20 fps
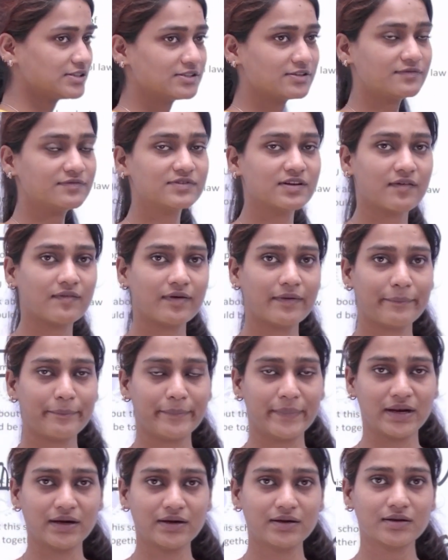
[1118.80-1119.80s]

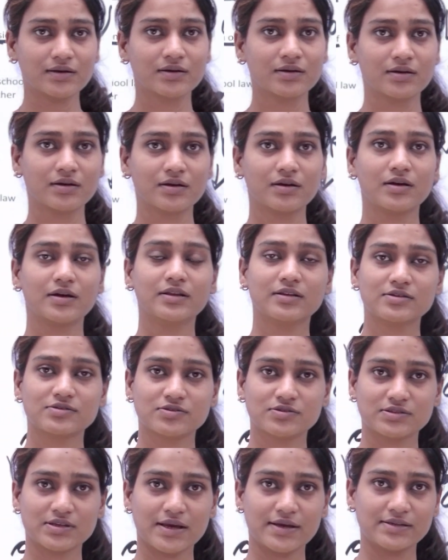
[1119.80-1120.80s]
development in the
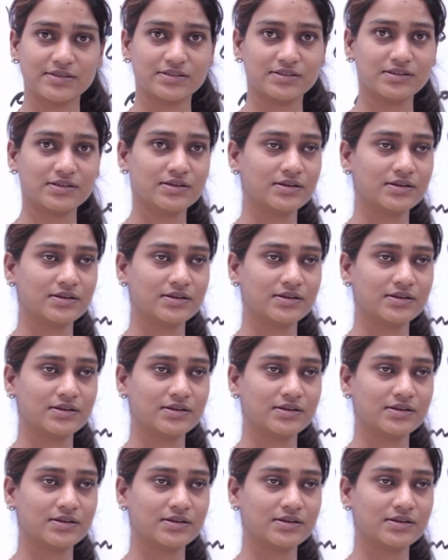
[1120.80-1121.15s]
society